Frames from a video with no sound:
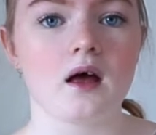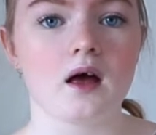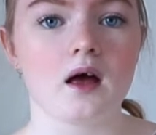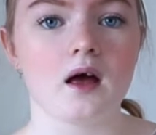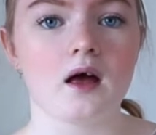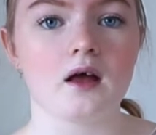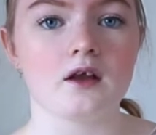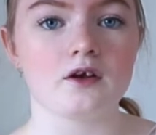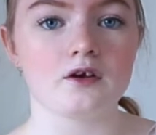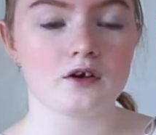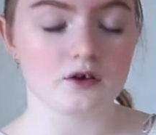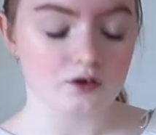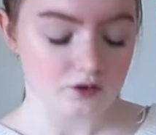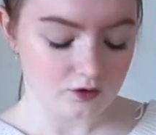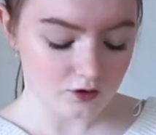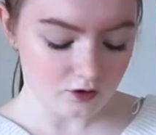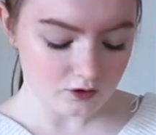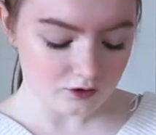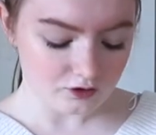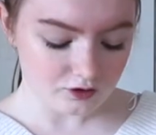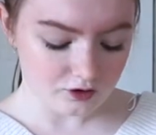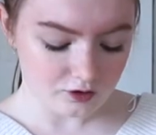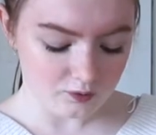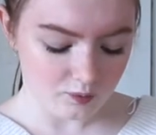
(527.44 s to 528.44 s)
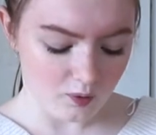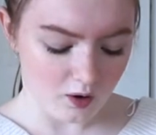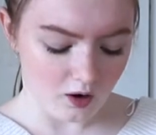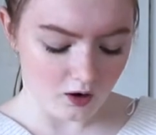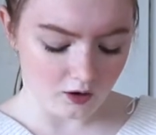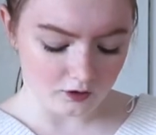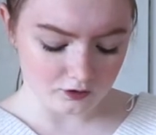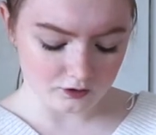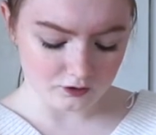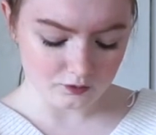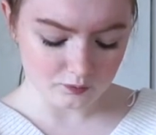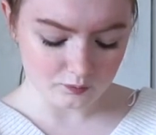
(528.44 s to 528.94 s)
and not too
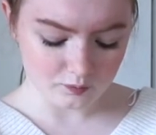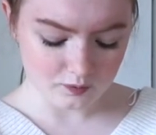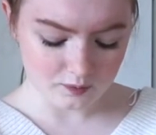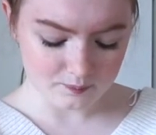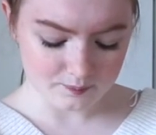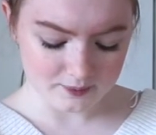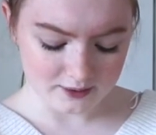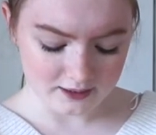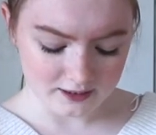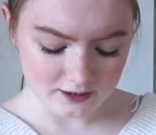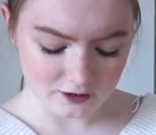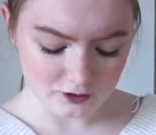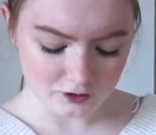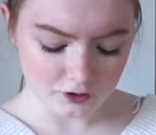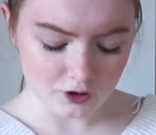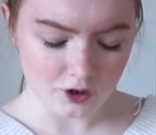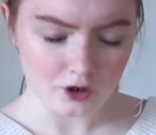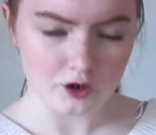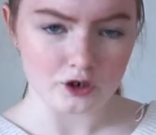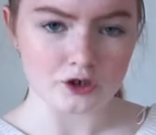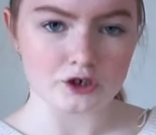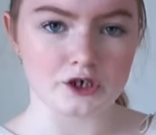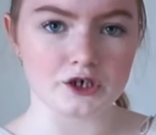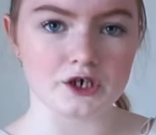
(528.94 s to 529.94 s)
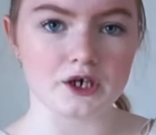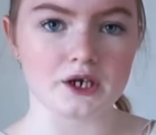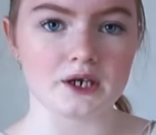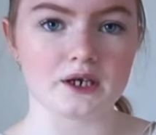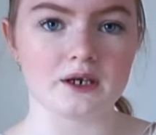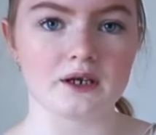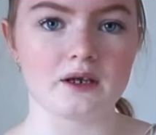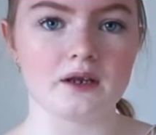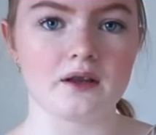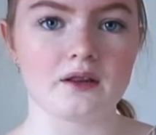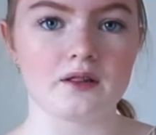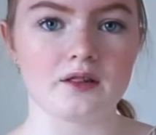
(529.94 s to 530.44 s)
hard. You don't want to be like
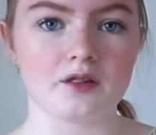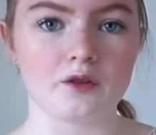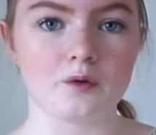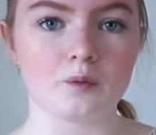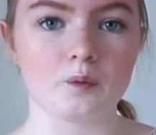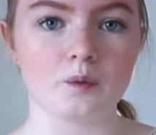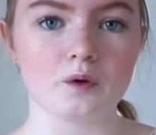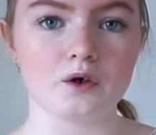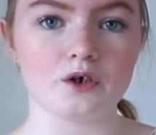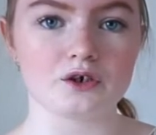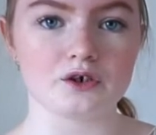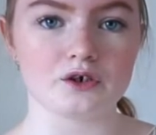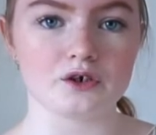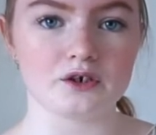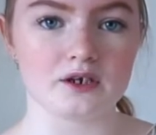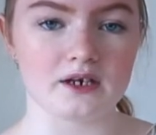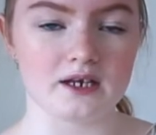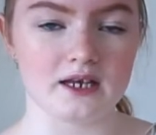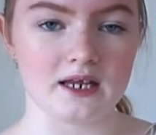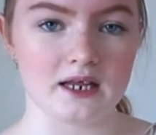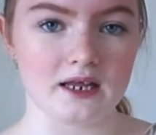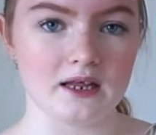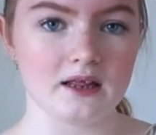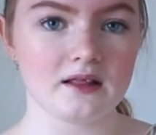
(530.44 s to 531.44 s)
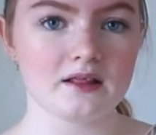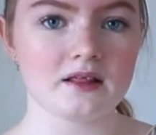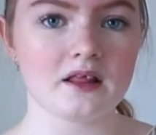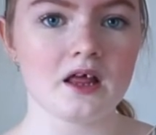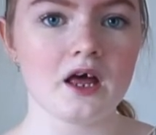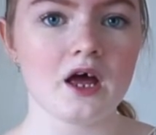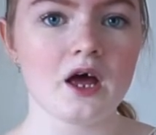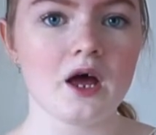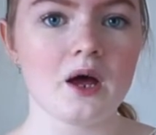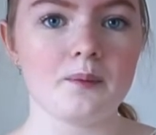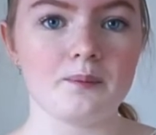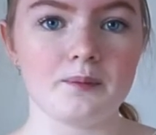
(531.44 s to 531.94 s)
touching the wood underneath,
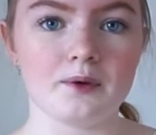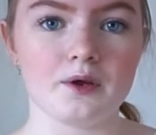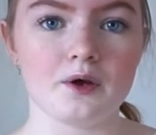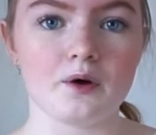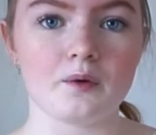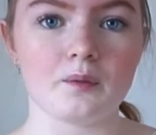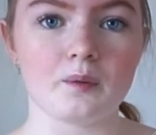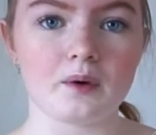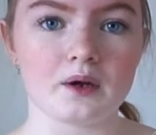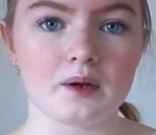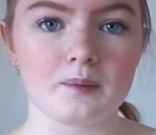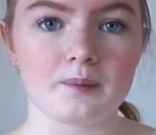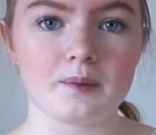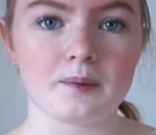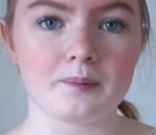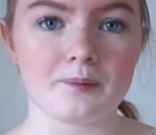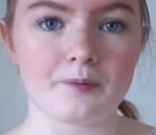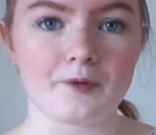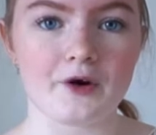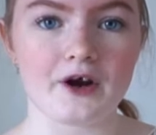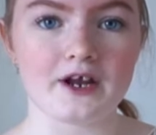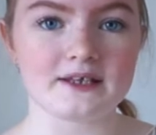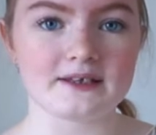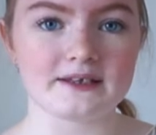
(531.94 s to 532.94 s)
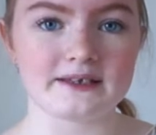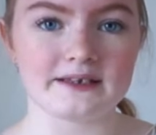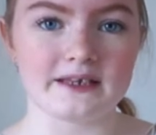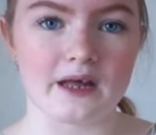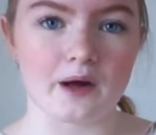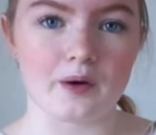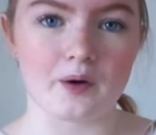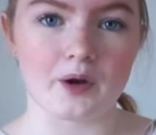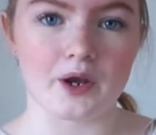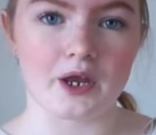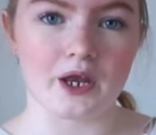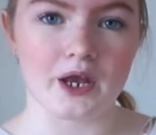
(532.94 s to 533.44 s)
but you'll want to be pressing
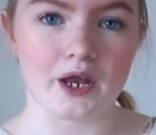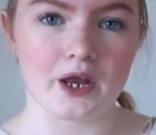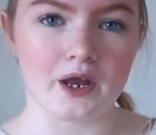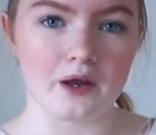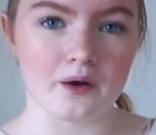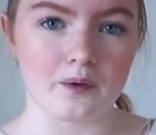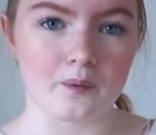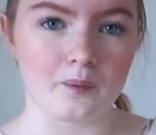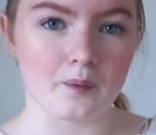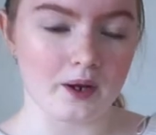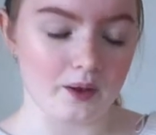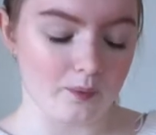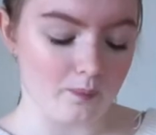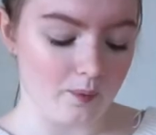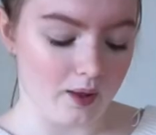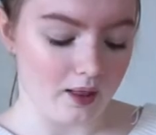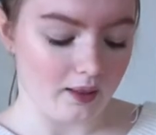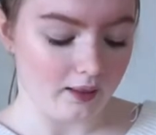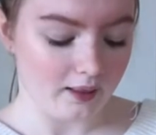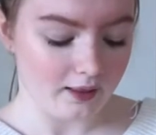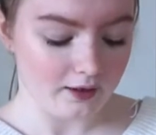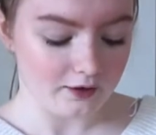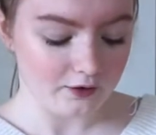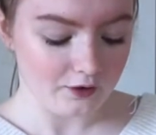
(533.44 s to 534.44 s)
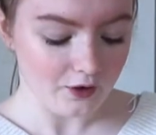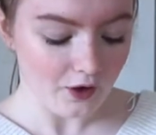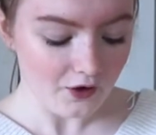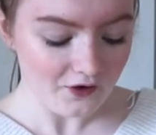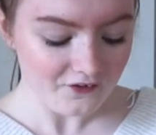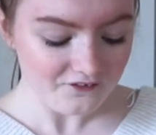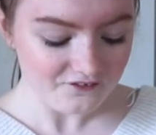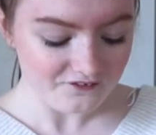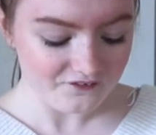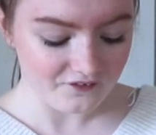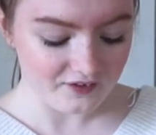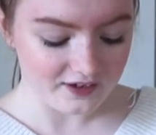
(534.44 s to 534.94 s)
down on it quite well, enough
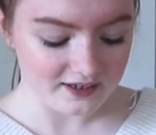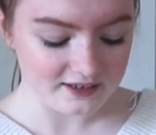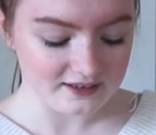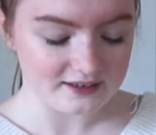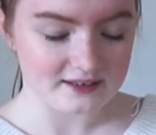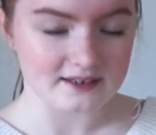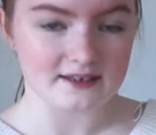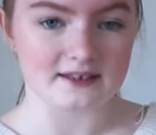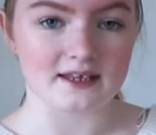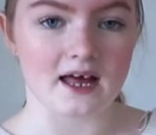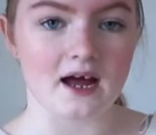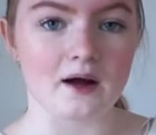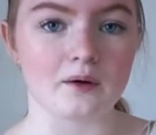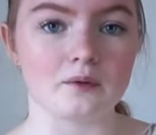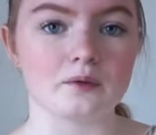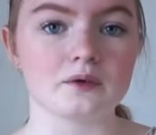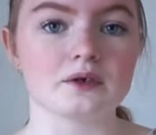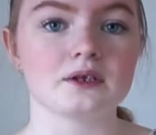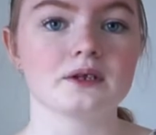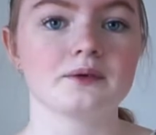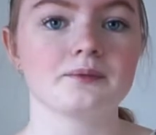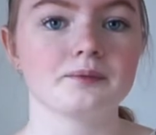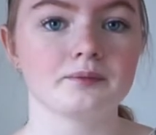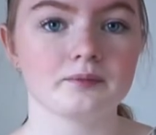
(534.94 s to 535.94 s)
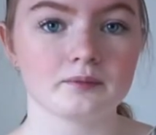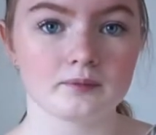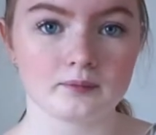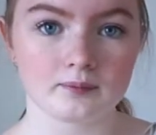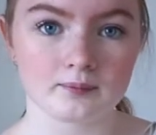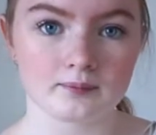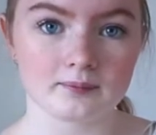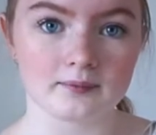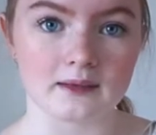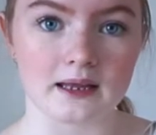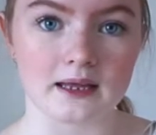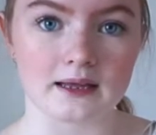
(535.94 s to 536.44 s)
for it to sound
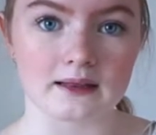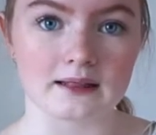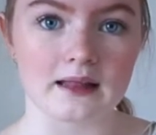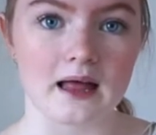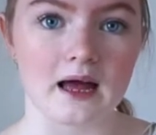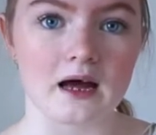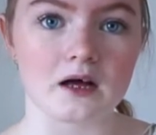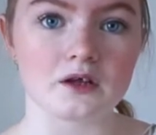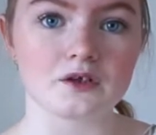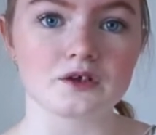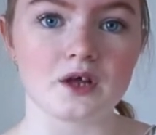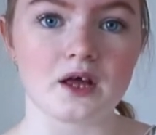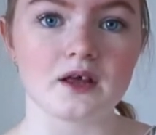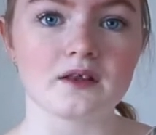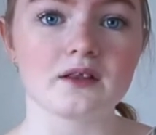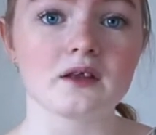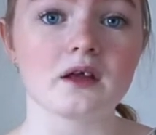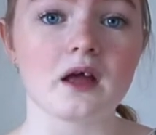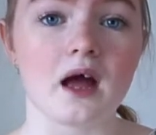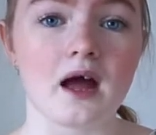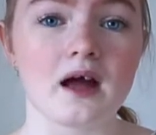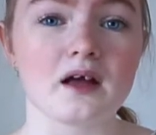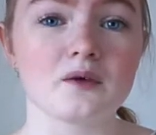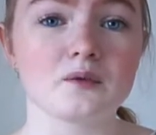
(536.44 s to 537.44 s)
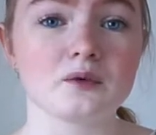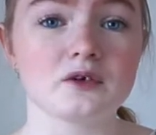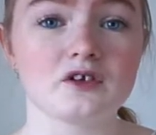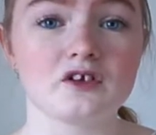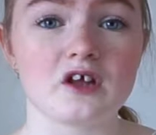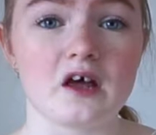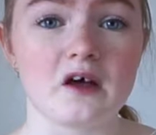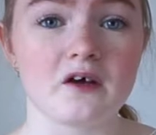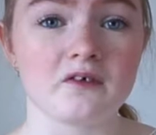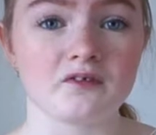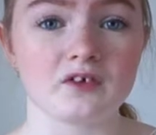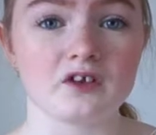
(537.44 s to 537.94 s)
like that. So I think I would
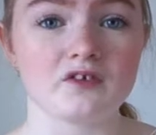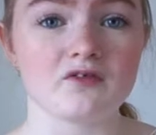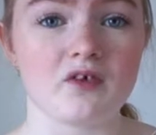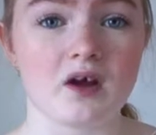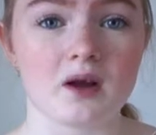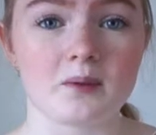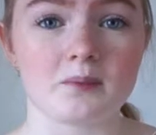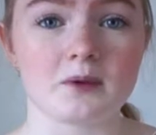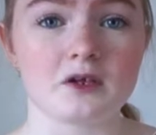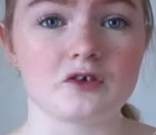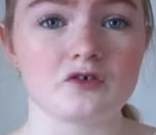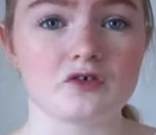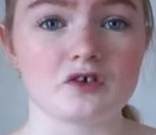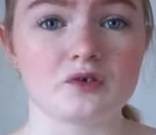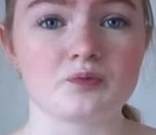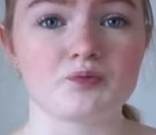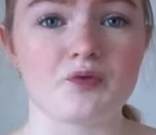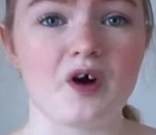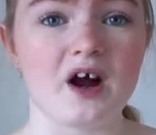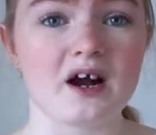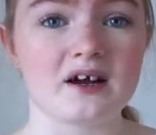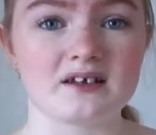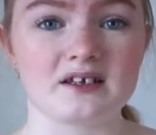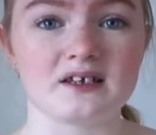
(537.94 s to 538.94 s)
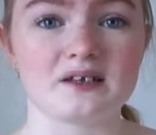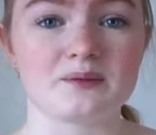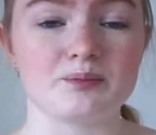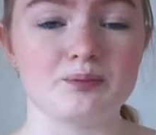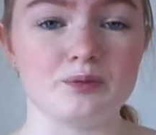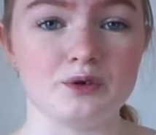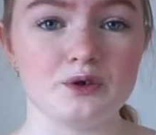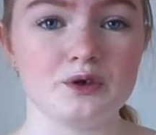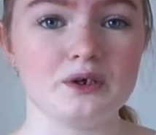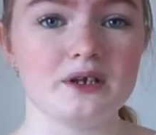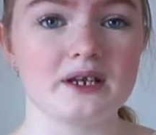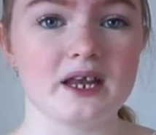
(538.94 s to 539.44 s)
definitely recommend just practice
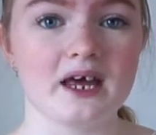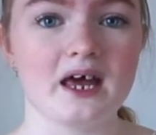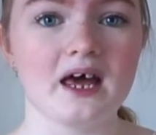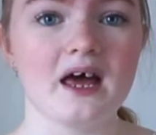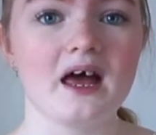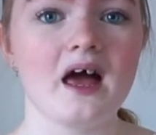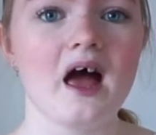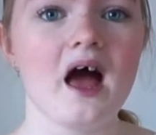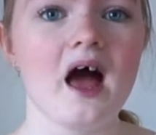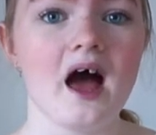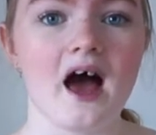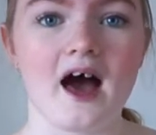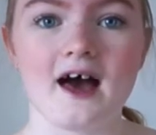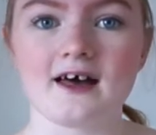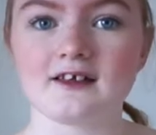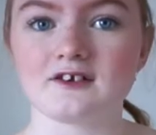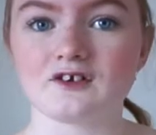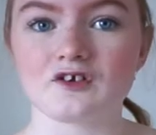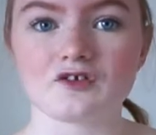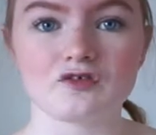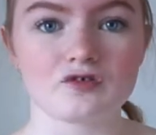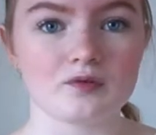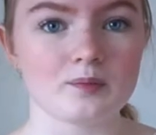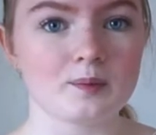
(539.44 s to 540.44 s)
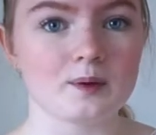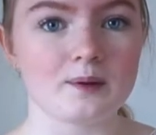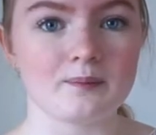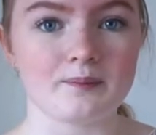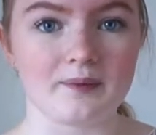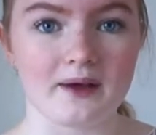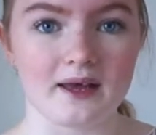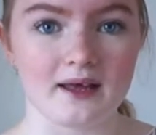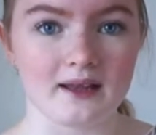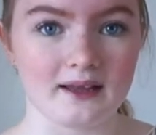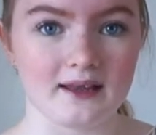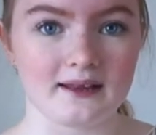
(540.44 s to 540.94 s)
muting it, as the strumming
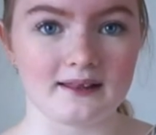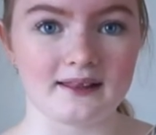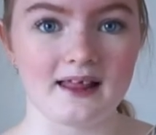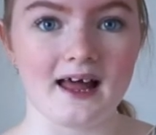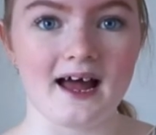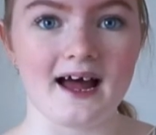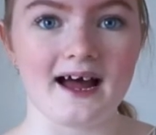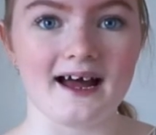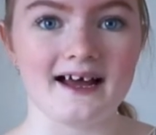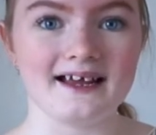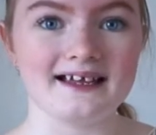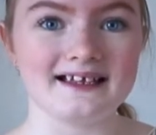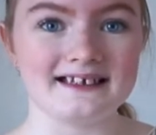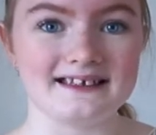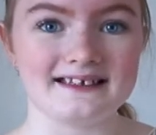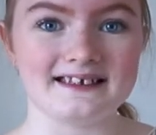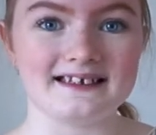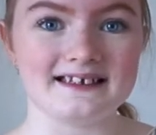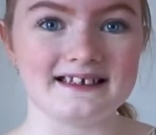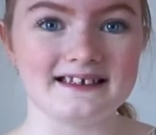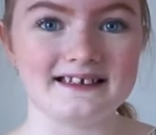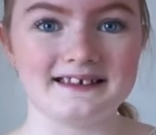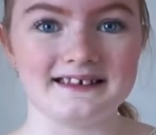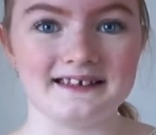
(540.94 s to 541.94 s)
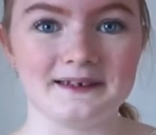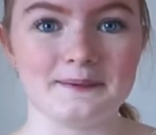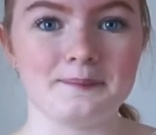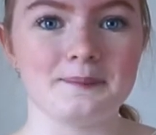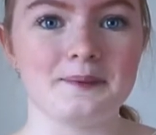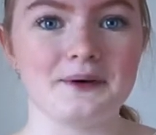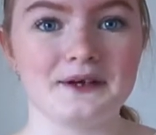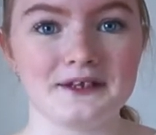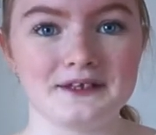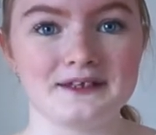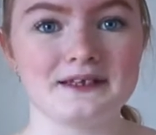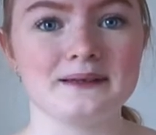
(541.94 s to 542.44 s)
bit like that is easy,
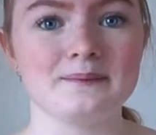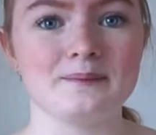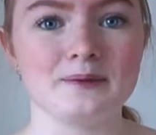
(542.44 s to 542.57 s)
but it's the